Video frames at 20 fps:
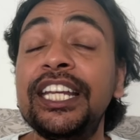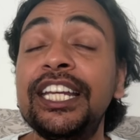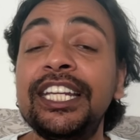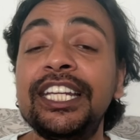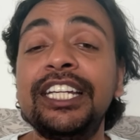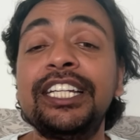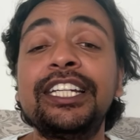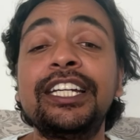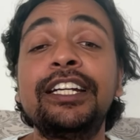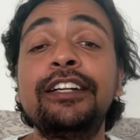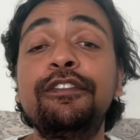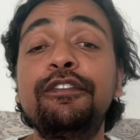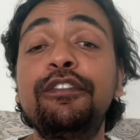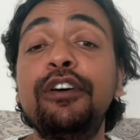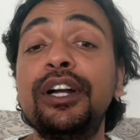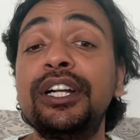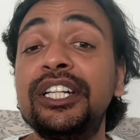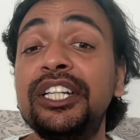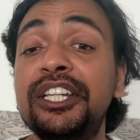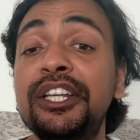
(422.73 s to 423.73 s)
needed
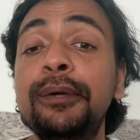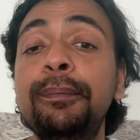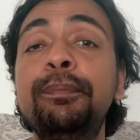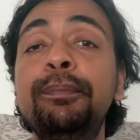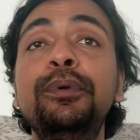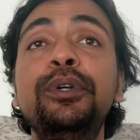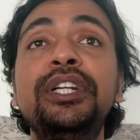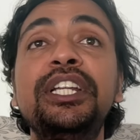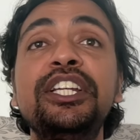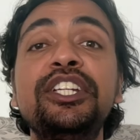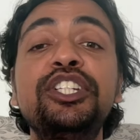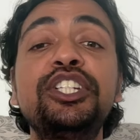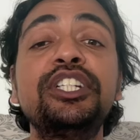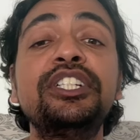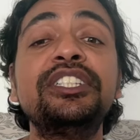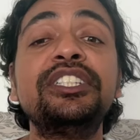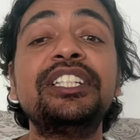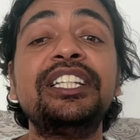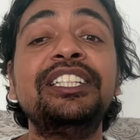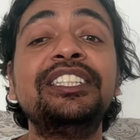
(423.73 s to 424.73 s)
for deep
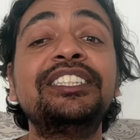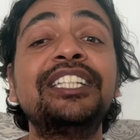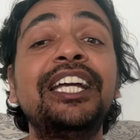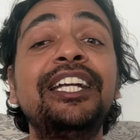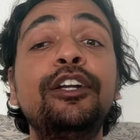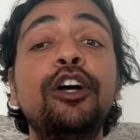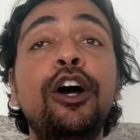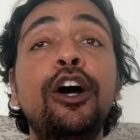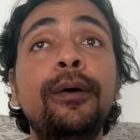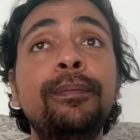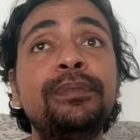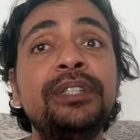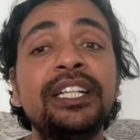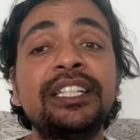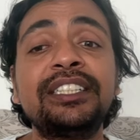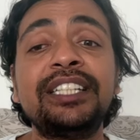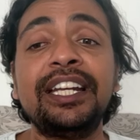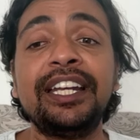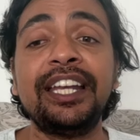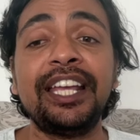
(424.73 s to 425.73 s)
mutations inside
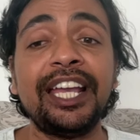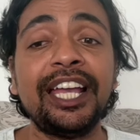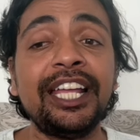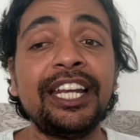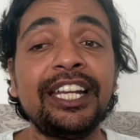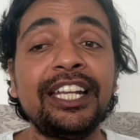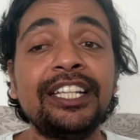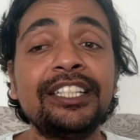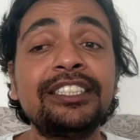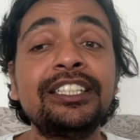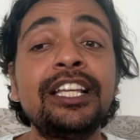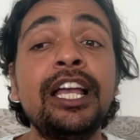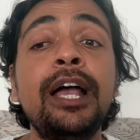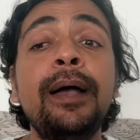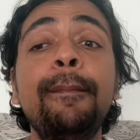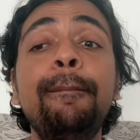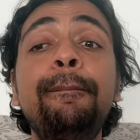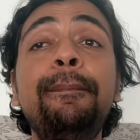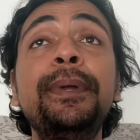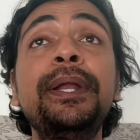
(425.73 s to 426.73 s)
objects and arrays.
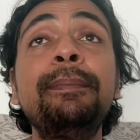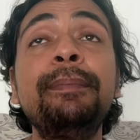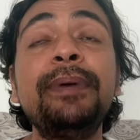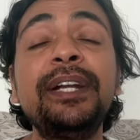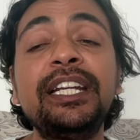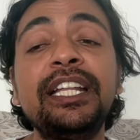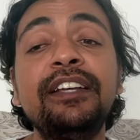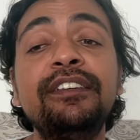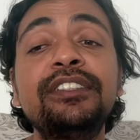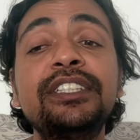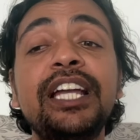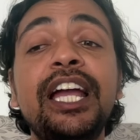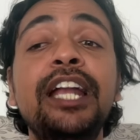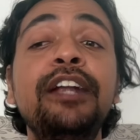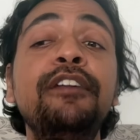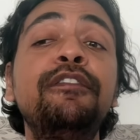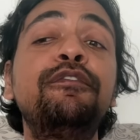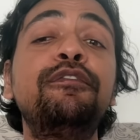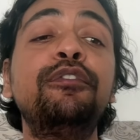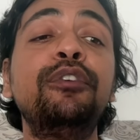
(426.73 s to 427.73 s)
Primitives
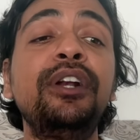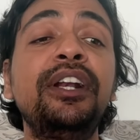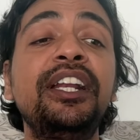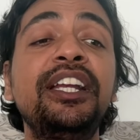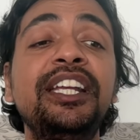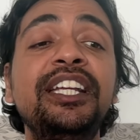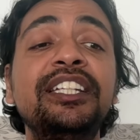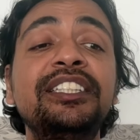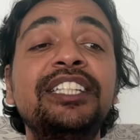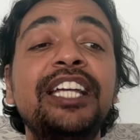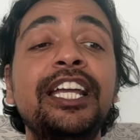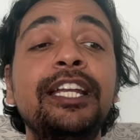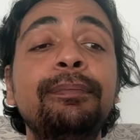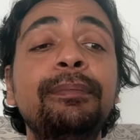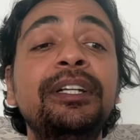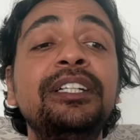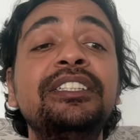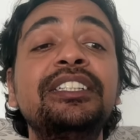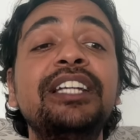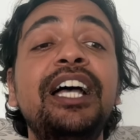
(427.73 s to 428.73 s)
and full
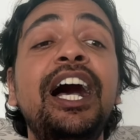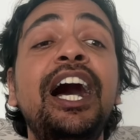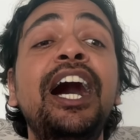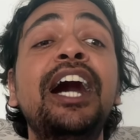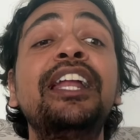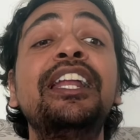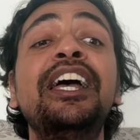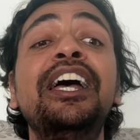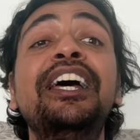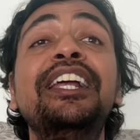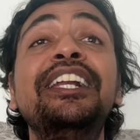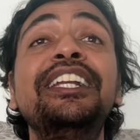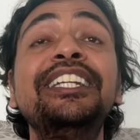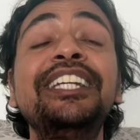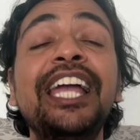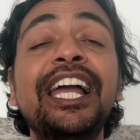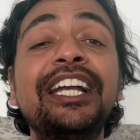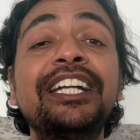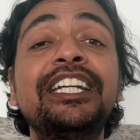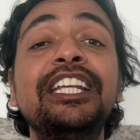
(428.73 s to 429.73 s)
reassignments are
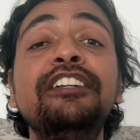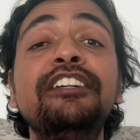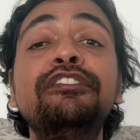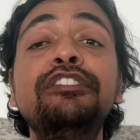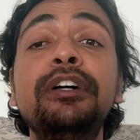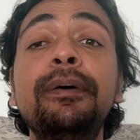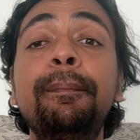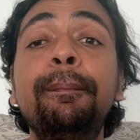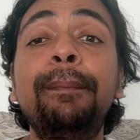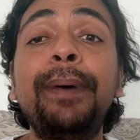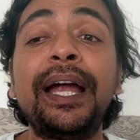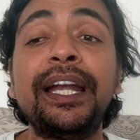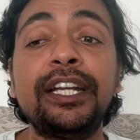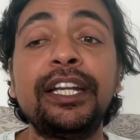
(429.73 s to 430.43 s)
reactive by